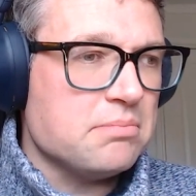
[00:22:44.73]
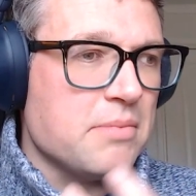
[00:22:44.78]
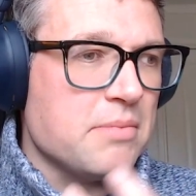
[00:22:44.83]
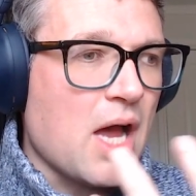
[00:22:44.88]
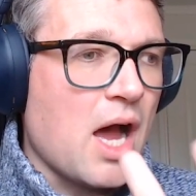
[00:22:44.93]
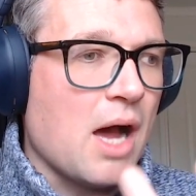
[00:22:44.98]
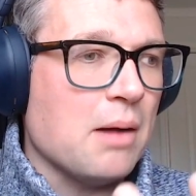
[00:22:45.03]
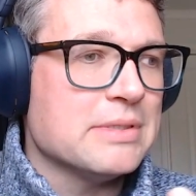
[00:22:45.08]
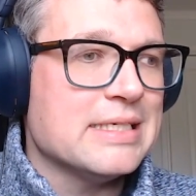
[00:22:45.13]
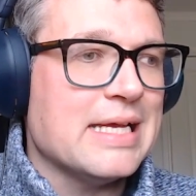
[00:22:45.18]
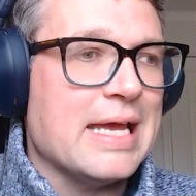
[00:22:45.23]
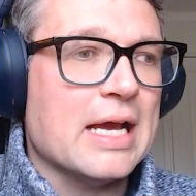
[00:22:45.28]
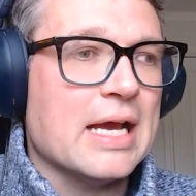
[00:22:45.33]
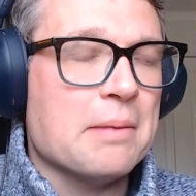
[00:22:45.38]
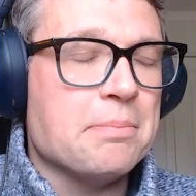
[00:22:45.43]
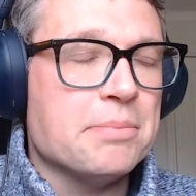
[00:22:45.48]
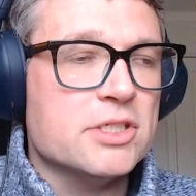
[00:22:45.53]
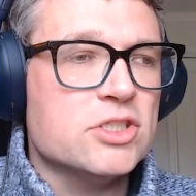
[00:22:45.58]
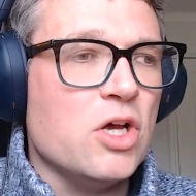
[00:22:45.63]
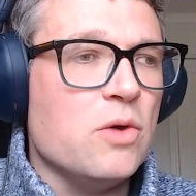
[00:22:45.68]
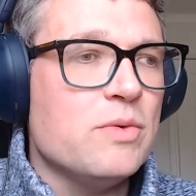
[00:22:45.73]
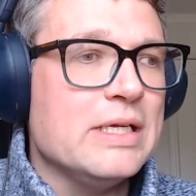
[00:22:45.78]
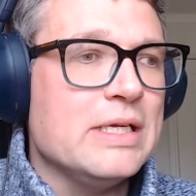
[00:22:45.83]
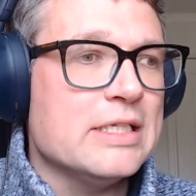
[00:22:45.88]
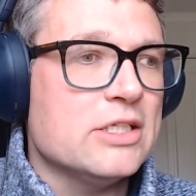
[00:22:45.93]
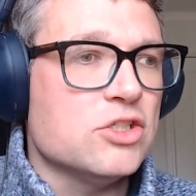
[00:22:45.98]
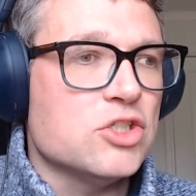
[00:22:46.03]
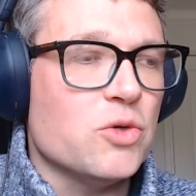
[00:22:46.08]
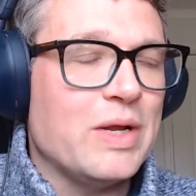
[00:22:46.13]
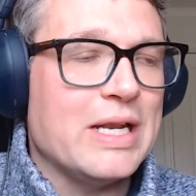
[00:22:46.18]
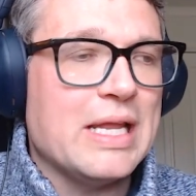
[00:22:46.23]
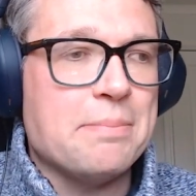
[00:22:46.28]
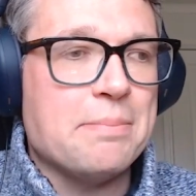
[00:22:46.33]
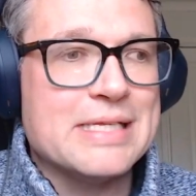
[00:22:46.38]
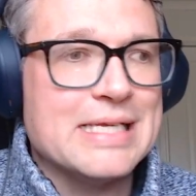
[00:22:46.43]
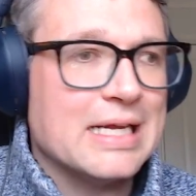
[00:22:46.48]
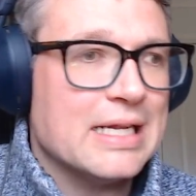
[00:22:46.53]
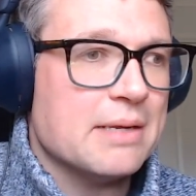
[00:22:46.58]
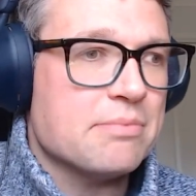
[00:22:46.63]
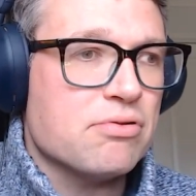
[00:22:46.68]
uptick, but Sony didn't do any
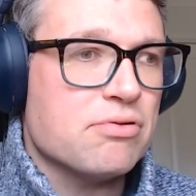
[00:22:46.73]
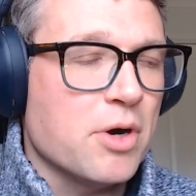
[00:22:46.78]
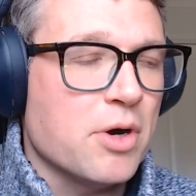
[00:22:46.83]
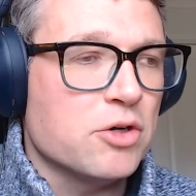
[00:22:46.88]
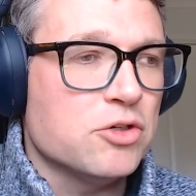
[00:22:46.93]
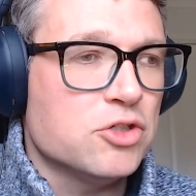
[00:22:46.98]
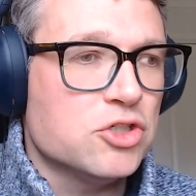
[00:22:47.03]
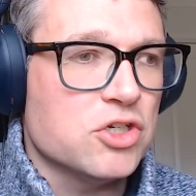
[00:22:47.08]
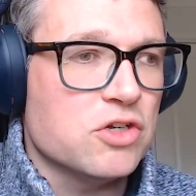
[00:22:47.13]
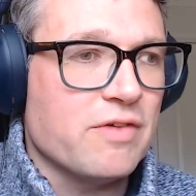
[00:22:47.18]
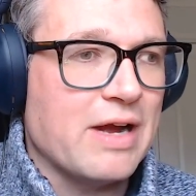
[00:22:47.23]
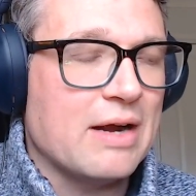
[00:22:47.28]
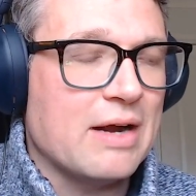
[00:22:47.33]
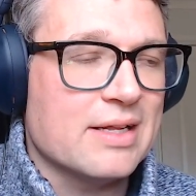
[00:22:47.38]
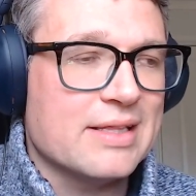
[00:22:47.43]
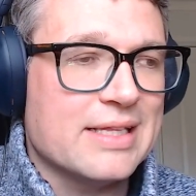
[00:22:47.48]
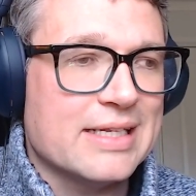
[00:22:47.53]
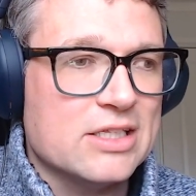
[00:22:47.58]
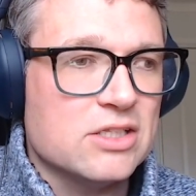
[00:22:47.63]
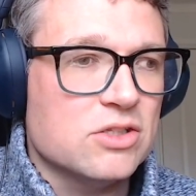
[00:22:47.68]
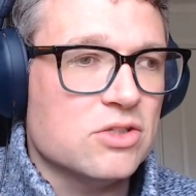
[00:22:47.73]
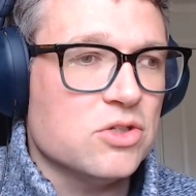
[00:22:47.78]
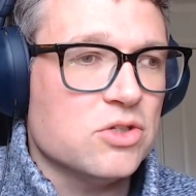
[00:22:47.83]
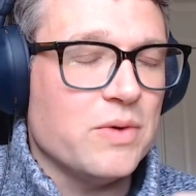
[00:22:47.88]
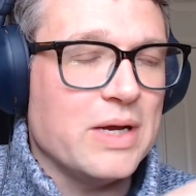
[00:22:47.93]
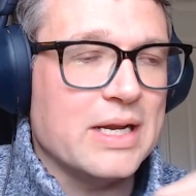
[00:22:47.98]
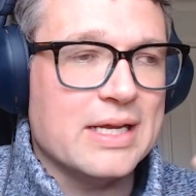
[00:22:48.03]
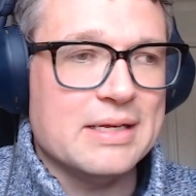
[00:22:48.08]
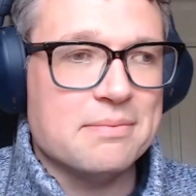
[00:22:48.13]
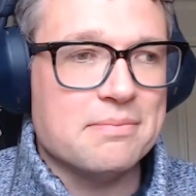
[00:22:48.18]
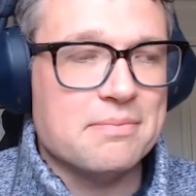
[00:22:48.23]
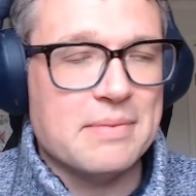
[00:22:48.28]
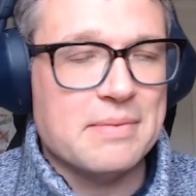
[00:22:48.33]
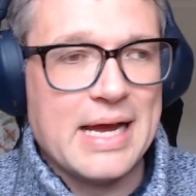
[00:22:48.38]
particular promotion around it. They didn't do any.